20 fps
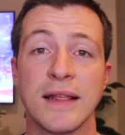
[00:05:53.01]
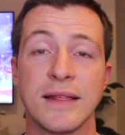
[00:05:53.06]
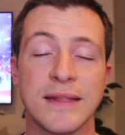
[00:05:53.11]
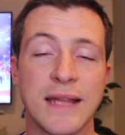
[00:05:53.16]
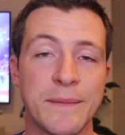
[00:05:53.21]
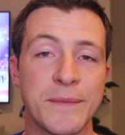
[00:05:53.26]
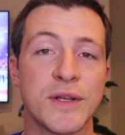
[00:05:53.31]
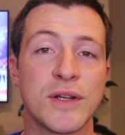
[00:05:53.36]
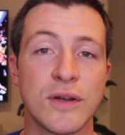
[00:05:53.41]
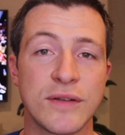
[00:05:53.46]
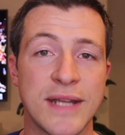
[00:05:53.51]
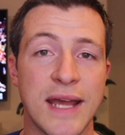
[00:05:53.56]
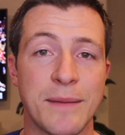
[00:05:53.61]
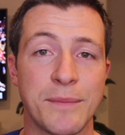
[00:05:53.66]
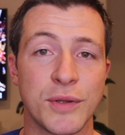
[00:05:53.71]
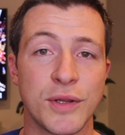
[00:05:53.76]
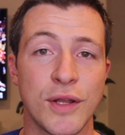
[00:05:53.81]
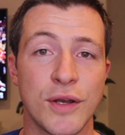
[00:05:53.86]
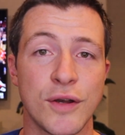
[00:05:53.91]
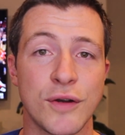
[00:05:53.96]
let me know
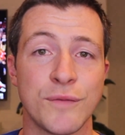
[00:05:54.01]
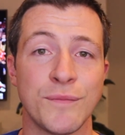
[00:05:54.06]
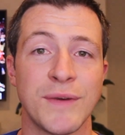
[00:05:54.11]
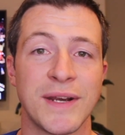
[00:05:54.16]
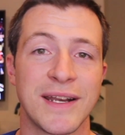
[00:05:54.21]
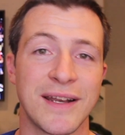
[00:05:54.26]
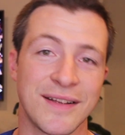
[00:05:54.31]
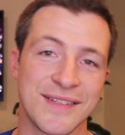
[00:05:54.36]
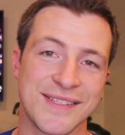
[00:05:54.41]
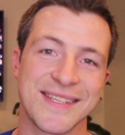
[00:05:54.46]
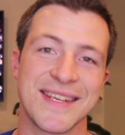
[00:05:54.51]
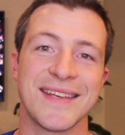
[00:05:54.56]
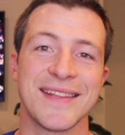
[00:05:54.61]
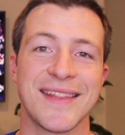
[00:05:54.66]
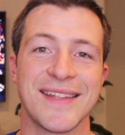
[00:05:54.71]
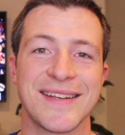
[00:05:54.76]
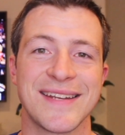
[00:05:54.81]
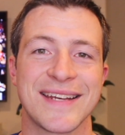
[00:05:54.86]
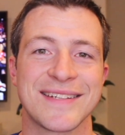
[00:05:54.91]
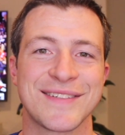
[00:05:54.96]
down below, and I'll see you
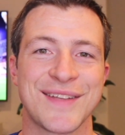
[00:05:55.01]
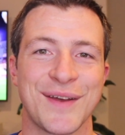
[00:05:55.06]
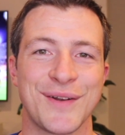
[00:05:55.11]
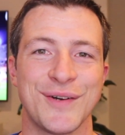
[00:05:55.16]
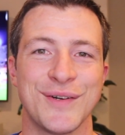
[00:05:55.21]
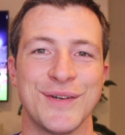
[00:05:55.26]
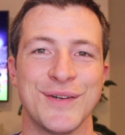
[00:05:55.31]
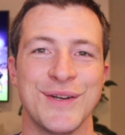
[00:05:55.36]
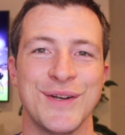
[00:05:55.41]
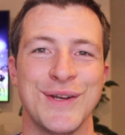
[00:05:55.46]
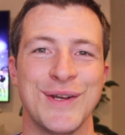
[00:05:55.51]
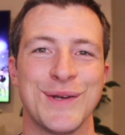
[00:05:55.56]
in the next huddle.